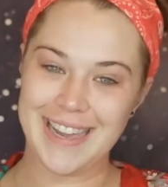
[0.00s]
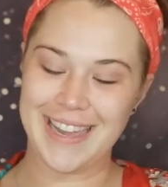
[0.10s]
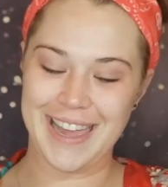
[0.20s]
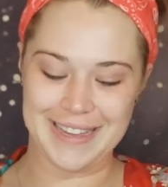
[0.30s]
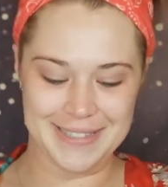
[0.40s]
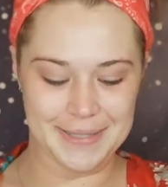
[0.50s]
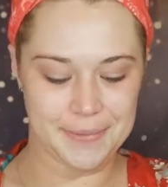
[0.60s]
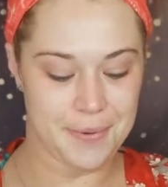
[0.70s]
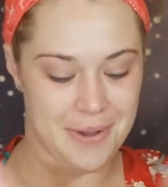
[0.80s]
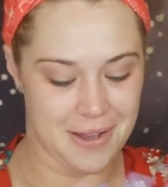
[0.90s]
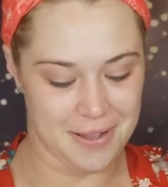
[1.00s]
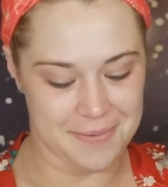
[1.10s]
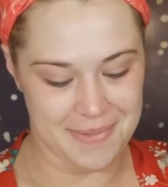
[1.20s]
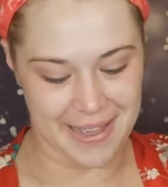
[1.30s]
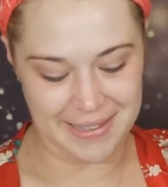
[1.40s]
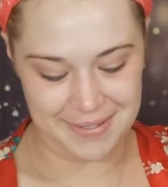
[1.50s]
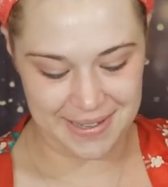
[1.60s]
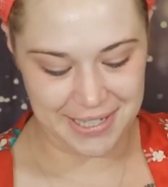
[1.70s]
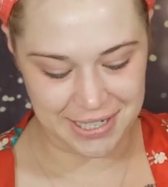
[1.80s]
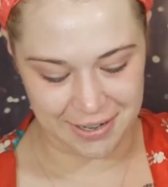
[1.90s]
Hey guys, welcome back to
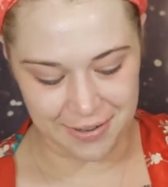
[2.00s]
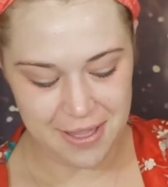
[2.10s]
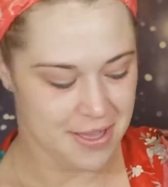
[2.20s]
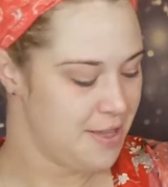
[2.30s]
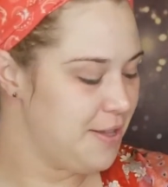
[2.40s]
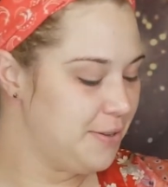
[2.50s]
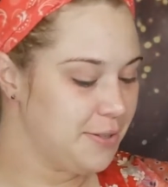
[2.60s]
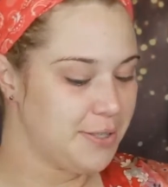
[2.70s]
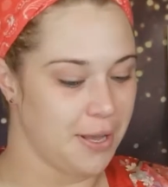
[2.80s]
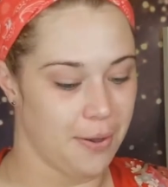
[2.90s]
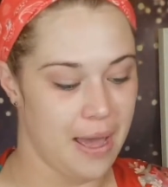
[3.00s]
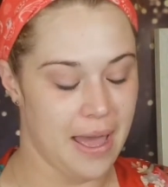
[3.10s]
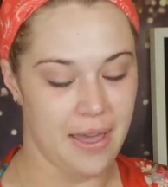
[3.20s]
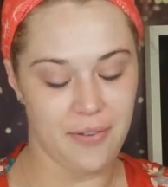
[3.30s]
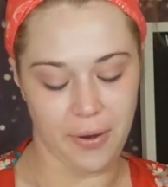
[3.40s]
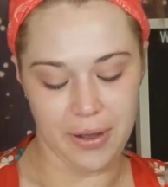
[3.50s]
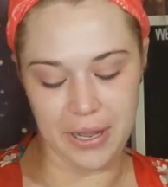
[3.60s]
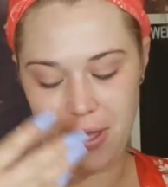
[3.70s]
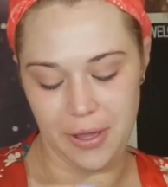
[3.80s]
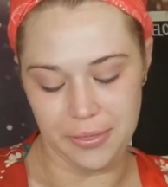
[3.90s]
my channel. So I have
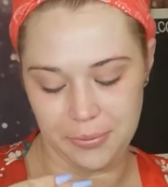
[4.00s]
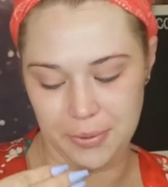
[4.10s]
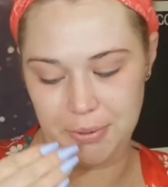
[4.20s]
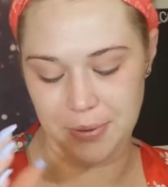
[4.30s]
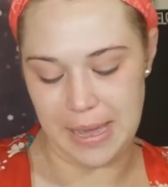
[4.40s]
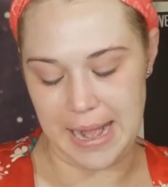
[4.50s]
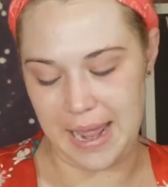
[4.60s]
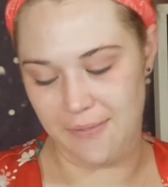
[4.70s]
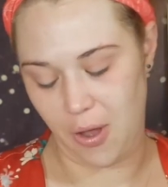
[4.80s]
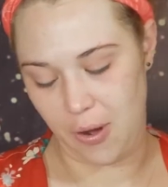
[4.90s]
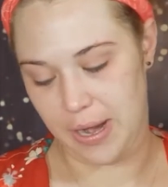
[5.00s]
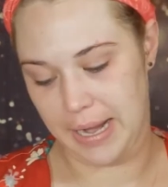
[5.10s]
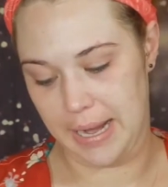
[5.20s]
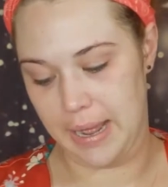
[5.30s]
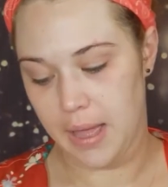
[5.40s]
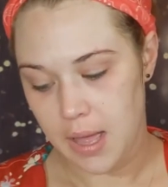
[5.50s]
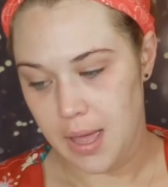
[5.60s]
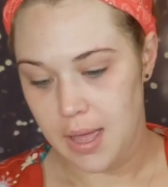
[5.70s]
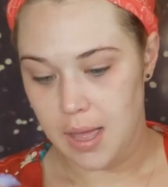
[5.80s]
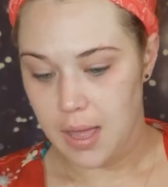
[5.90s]
already gone through and I have already
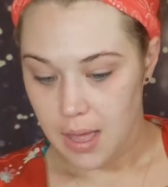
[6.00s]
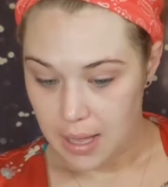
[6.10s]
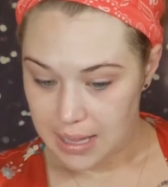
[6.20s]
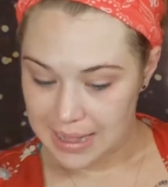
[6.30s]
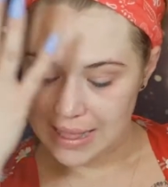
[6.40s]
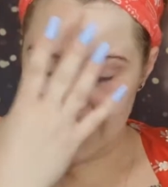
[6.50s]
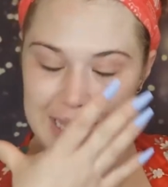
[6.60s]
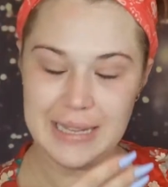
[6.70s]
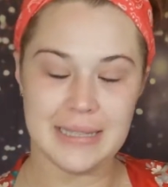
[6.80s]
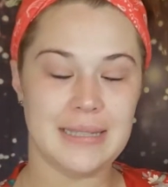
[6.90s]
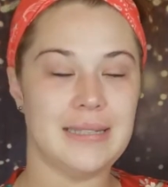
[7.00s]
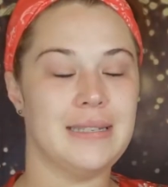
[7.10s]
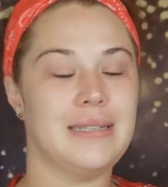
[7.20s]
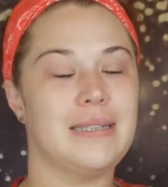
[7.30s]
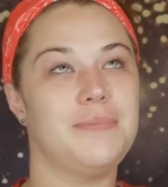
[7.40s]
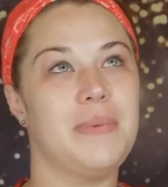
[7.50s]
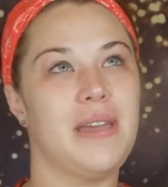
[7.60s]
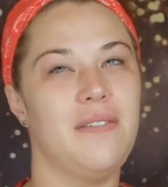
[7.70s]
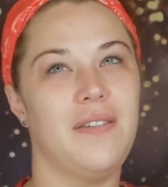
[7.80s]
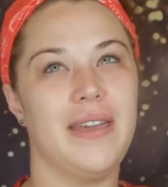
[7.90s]
cleansed
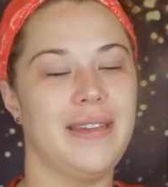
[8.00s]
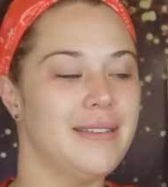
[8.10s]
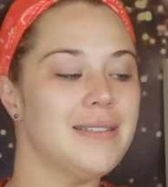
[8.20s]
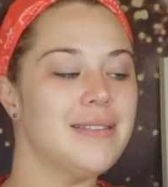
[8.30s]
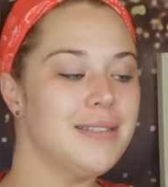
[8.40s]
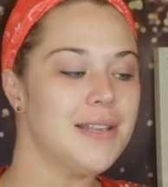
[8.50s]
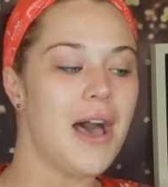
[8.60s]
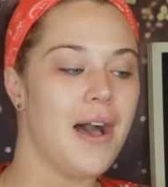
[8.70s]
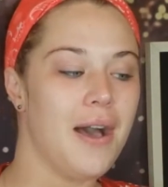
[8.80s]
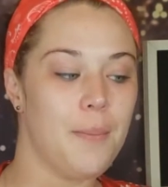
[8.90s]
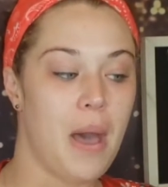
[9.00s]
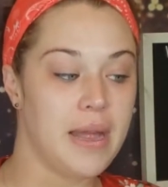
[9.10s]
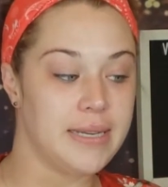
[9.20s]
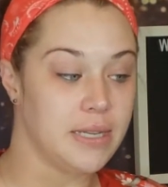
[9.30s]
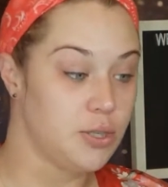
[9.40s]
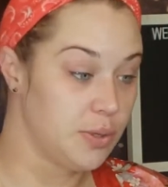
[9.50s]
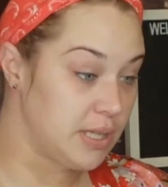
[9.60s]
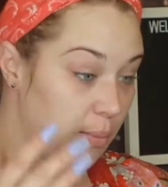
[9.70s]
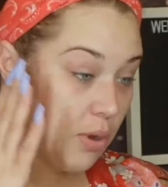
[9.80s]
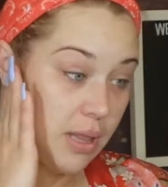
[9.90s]
my face. Um, I did do a
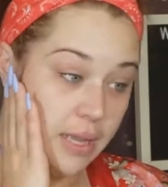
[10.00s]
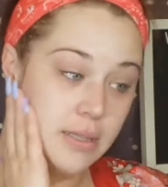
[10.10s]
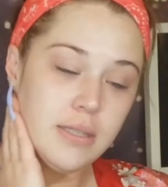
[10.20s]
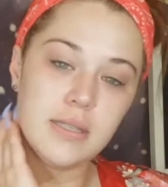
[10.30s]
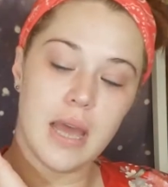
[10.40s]
double cleanse.